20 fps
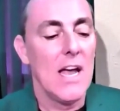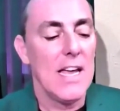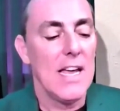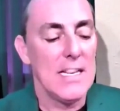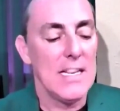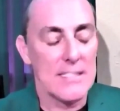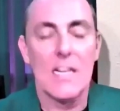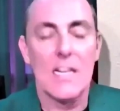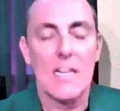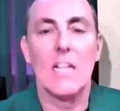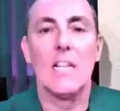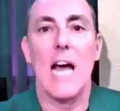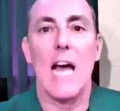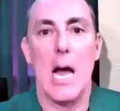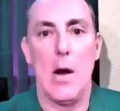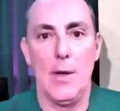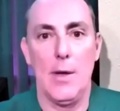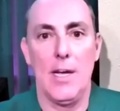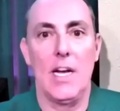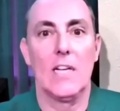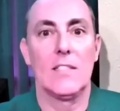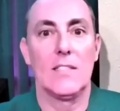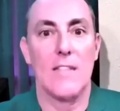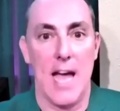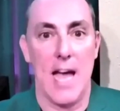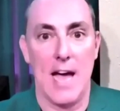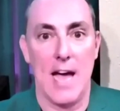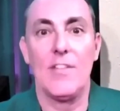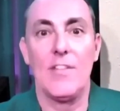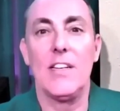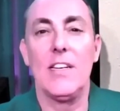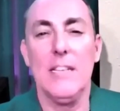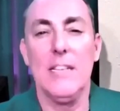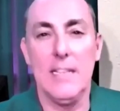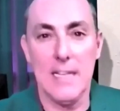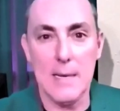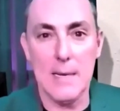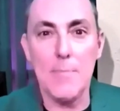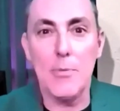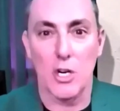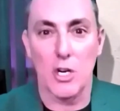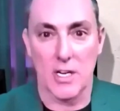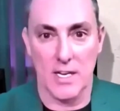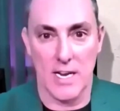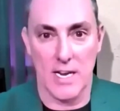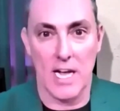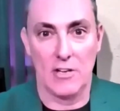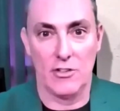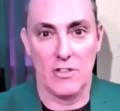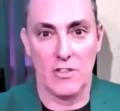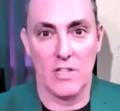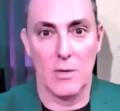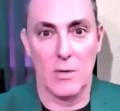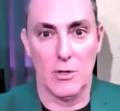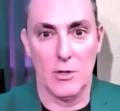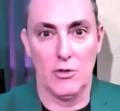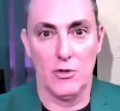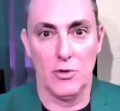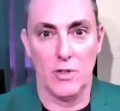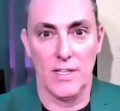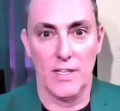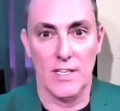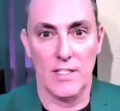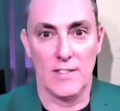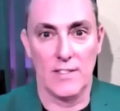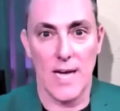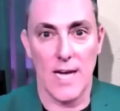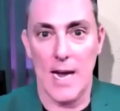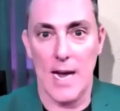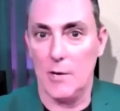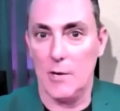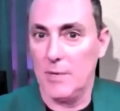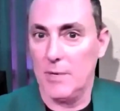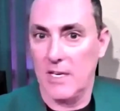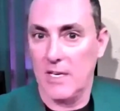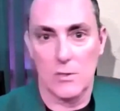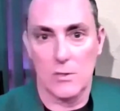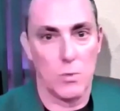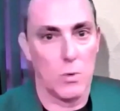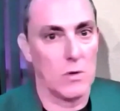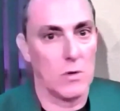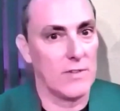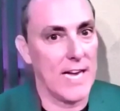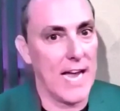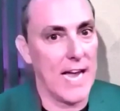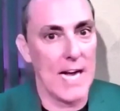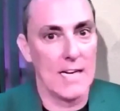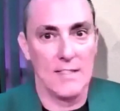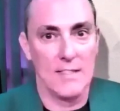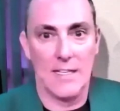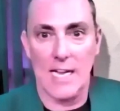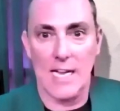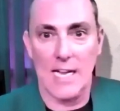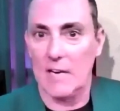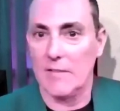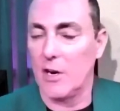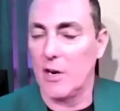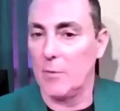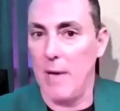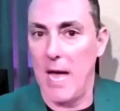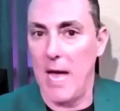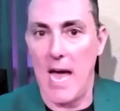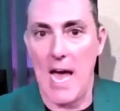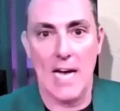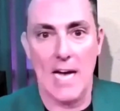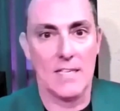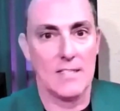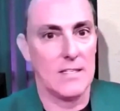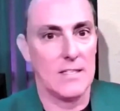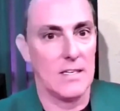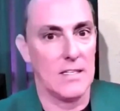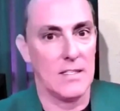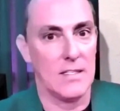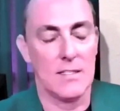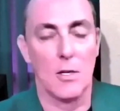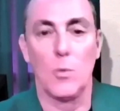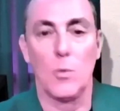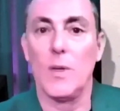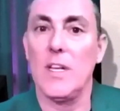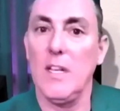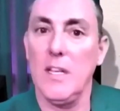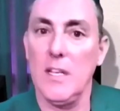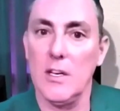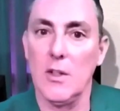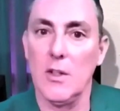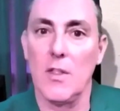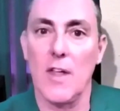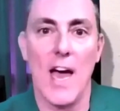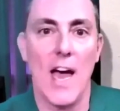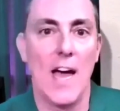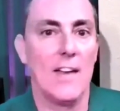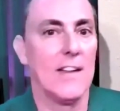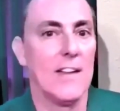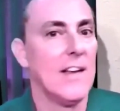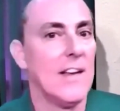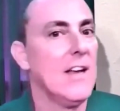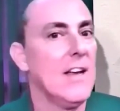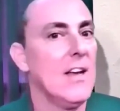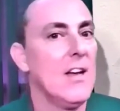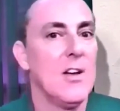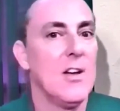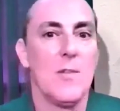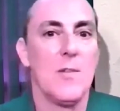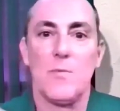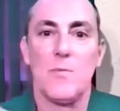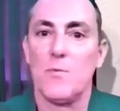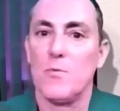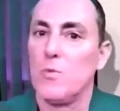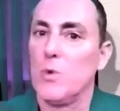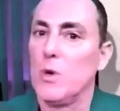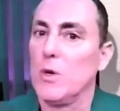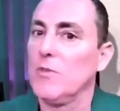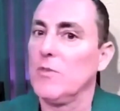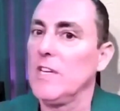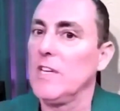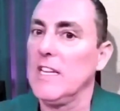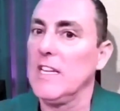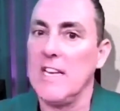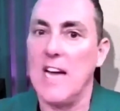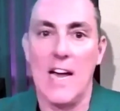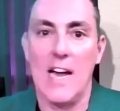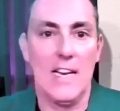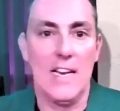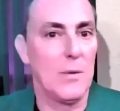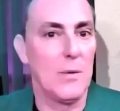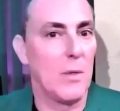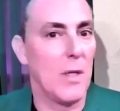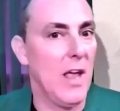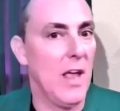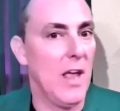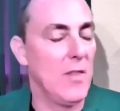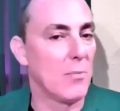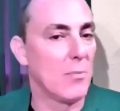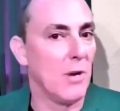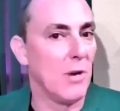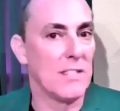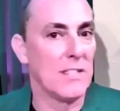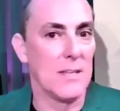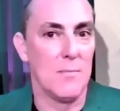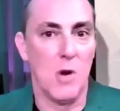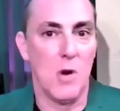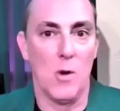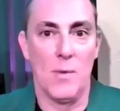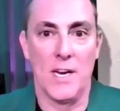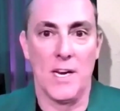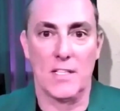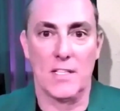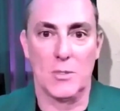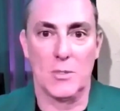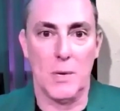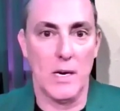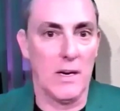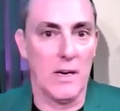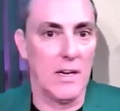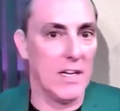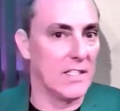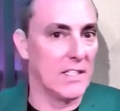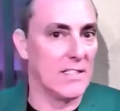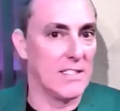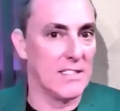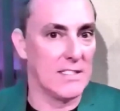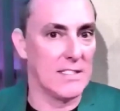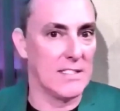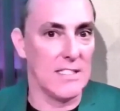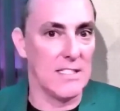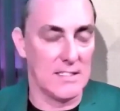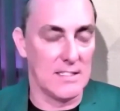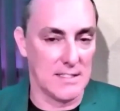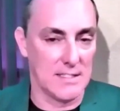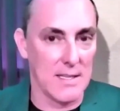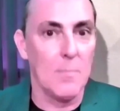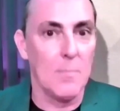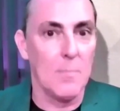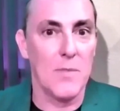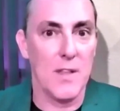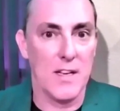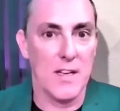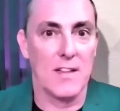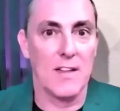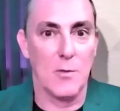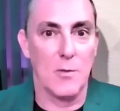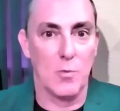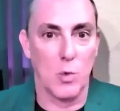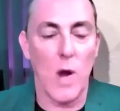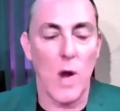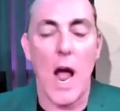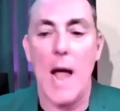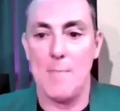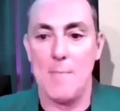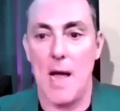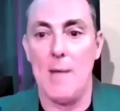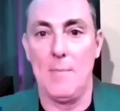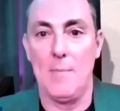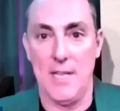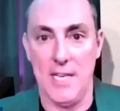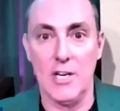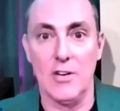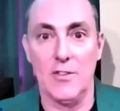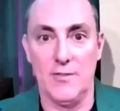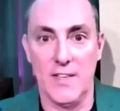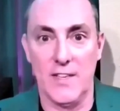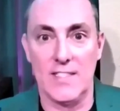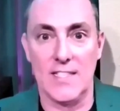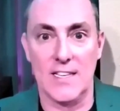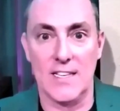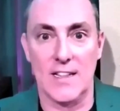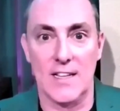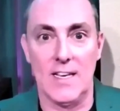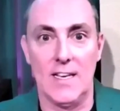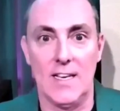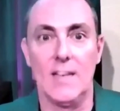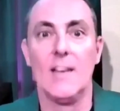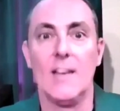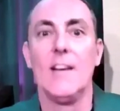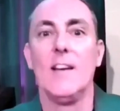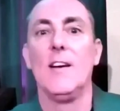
isn't allowing us to have the deeper connection that we truly desire, because we're reacting out of our past. And until we heal that, we're really not in the present moment experience. It's something, I'm here physically,